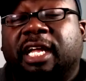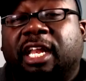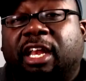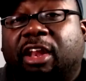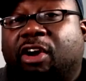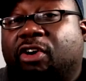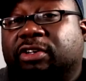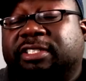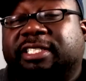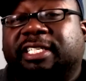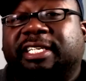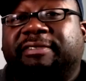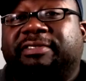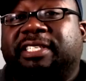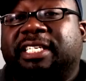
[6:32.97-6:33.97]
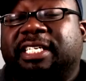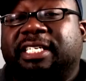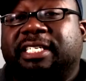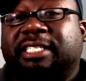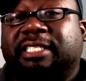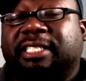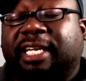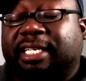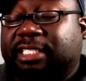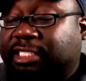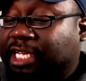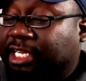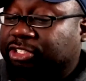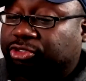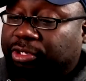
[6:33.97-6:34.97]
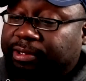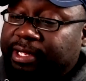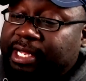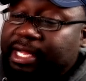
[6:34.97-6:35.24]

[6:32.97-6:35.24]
long sleeve tees, etc.